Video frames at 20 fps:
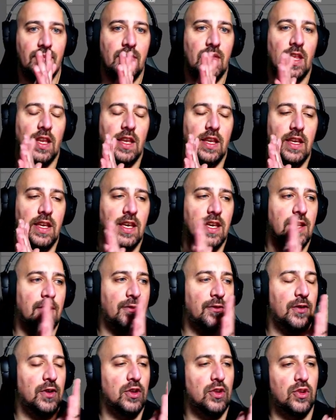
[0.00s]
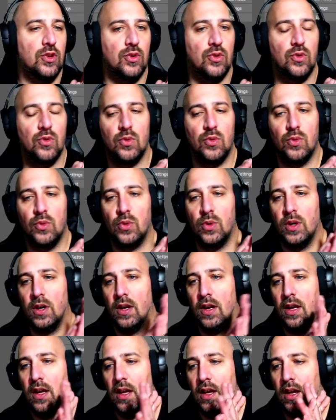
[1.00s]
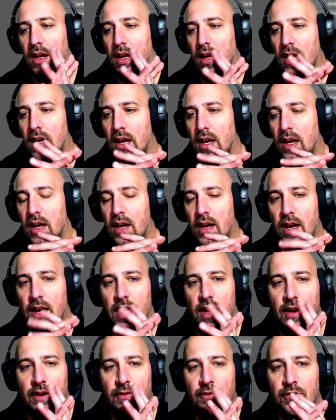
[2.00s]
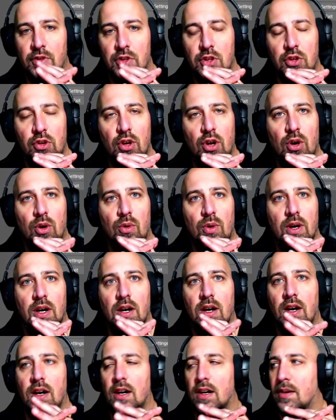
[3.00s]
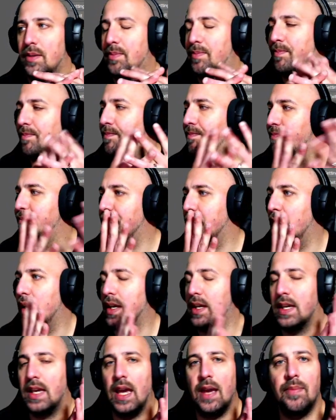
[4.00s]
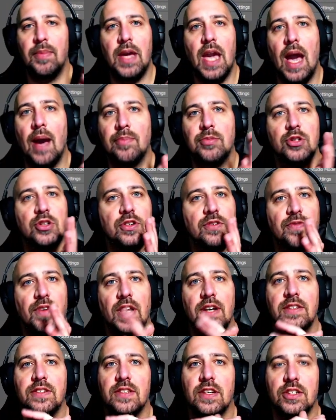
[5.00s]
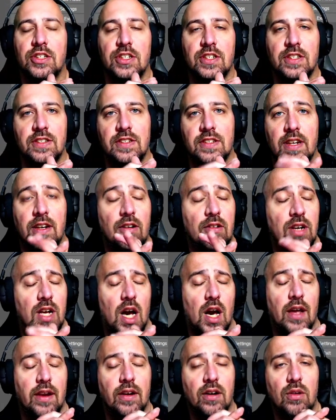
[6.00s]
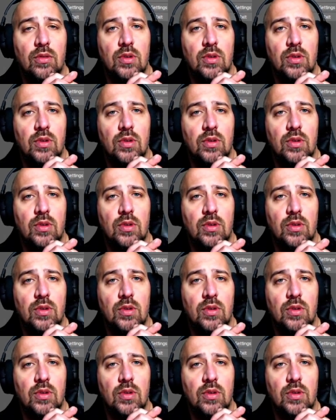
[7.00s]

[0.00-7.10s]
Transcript: if you have, you know, a game capture device such as an Elgato,